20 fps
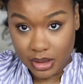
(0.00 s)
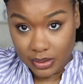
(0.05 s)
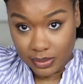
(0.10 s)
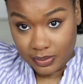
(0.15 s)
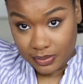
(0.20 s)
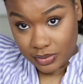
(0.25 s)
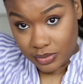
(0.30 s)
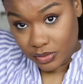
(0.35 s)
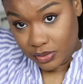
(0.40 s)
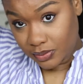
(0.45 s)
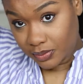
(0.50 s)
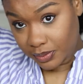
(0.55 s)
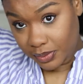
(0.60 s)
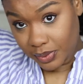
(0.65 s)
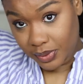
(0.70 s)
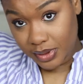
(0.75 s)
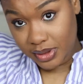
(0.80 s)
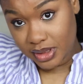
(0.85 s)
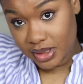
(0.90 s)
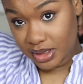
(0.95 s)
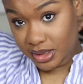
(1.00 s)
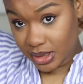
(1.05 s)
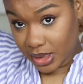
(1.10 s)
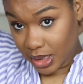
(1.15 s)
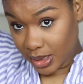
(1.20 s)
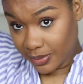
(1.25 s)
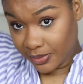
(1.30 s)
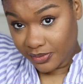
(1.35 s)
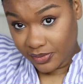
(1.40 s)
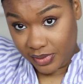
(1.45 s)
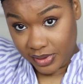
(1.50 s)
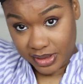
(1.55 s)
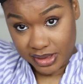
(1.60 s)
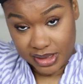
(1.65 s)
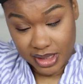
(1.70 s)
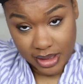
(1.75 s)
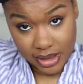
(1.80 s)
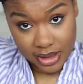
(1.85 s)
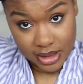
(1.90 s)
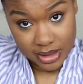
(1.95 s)
gonna put this up for a
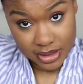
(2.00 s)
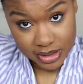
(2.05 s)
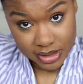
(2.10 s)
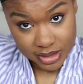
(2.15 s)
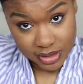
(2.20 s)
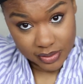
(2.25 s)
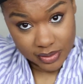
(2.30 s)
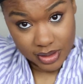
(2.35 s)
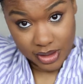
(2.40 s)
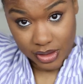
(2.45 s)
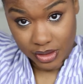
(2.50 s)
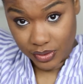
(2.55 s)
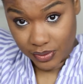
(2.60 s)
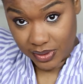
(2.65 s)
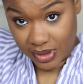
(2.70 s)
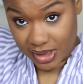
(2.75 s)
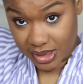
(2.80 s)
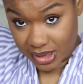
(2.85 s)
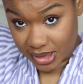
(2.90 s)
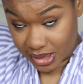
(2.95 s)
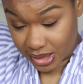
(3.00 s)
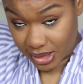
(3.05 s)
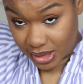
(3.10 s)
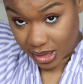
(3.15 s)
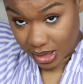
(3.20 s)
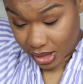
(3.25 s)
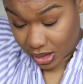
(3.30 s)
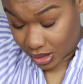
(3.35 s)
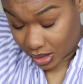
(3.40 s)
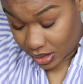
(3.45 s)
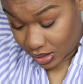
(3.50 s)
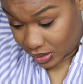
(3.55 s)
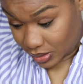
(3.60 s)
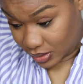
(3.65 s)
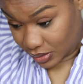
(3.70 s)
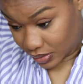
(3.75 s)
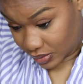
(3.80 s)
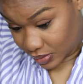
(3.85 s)
second so that you can see